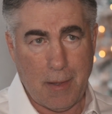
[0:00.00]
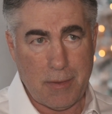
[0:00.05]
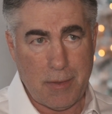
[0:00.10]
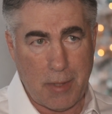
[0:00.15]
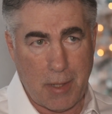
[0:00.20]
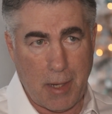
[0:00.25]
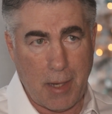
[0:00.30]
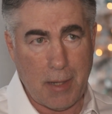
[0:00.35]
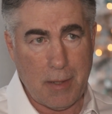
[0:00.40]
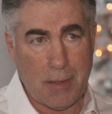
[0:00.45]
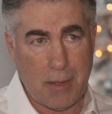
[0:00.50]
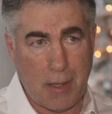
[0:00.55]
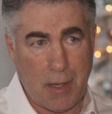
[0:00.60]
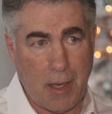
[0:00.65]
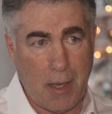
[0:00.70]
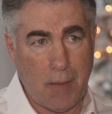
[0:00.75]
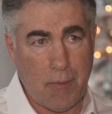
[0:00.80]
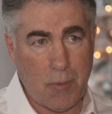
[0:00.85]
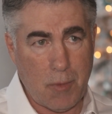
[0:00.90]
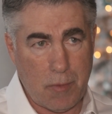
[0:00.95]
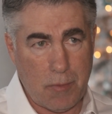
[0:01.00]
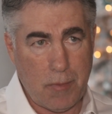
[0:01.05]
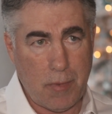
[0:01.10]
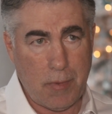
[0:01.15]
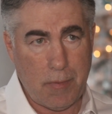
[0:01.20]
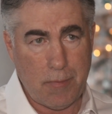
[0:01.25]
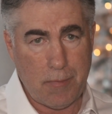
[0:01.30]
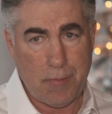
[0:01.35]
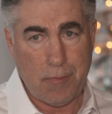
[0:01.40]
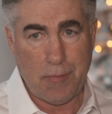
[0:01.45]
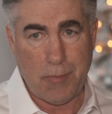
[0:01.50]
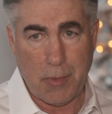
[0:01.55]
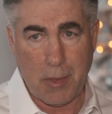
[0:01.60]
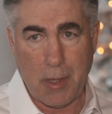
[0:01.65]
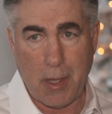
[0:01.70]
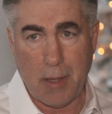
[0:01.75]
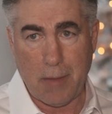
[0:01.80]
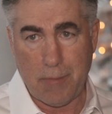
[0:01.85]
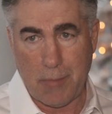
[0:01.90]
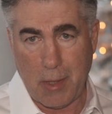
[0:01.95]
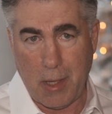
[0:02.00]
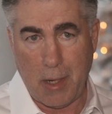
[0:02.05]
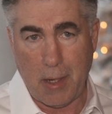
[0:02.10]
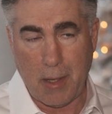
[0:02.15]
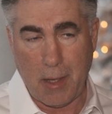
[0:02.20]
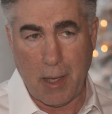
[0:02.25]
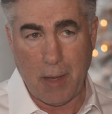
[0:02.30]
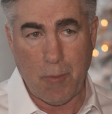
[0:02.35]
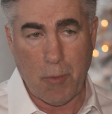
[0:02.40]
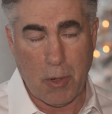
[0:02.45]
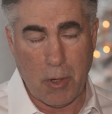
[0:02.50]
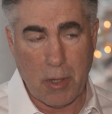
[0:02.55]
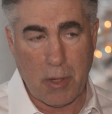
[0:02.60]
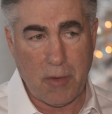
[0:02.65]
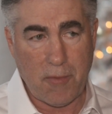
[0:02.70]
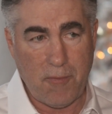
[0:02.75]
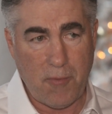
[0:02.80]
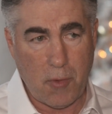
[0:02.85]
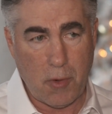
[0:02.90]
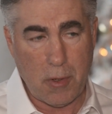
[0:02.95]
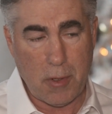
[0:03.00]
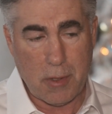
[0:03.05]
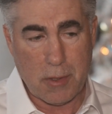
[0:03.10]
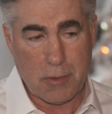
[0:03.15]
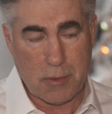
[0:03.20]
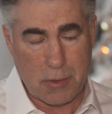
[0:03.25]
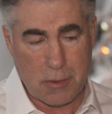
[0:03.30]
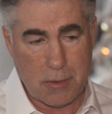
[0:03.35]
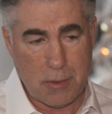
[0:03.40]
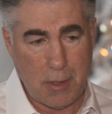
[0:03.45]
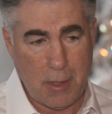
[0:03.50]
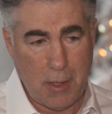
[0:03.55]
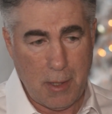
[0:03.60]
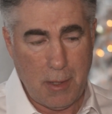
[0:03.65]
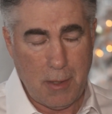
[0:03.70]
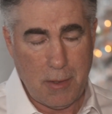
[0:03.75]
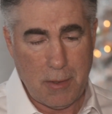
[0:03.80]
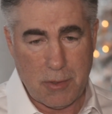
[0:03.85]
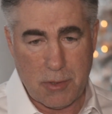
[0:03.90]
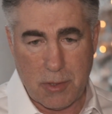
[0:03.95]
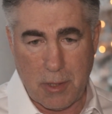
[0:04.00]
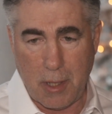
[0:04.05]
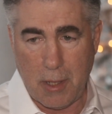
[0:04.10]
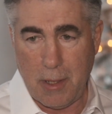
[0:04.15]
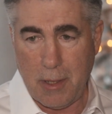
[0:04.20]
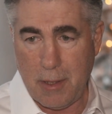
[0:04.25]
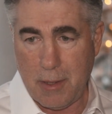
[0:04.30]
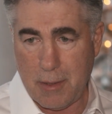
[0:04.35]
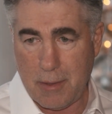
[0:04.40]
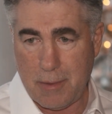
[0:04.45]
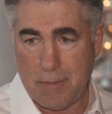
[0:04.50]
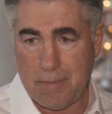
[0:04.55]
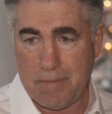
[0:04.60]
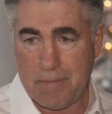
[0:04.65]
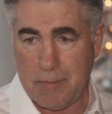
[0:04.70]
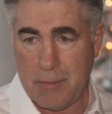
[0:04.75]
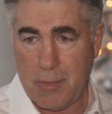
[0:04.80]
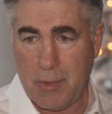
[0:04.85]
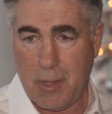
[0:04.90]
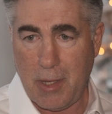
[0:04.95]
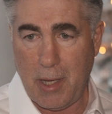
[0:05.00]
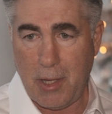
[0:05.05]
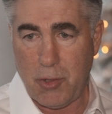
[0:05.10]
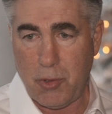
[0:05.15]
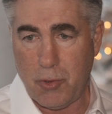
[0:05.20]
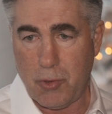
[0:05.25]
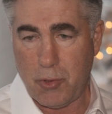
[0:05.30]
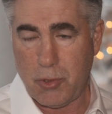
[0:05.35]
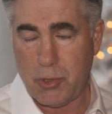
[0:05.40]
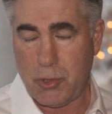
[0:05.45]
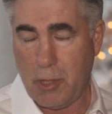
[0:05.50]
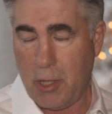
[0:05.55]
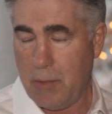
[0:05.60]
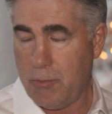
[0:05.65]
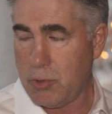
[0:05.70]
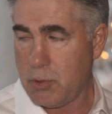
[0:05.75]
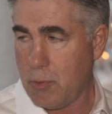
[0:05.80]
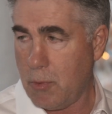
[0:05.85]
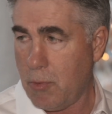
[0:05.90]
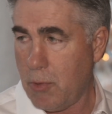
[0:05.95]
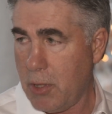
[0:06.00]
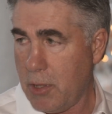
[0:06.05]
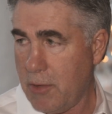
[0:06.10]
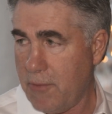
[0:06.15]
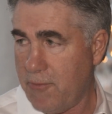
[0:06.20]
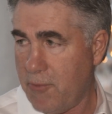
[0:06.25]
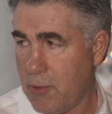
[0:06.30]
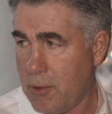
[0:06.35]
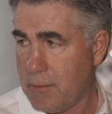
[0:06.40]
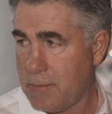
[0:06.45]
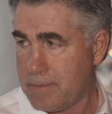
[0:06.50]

tonight in the kind of game we're looking for is steady, and the guy doing his job is what we're looking for.